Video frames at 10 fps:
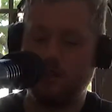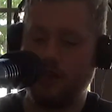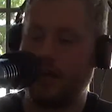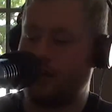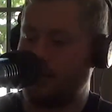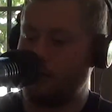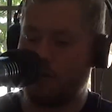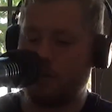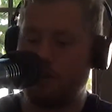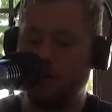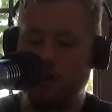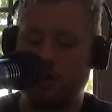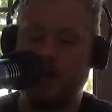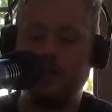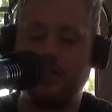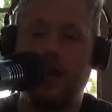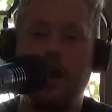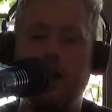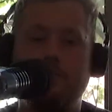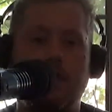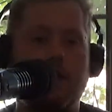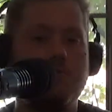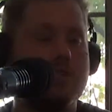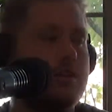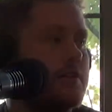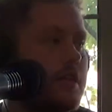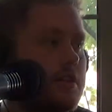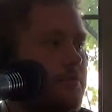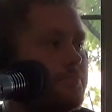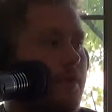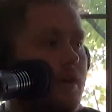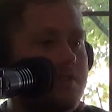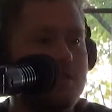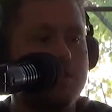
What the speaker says: Like they were thorough. They had time. Like I'm just saying, like the balls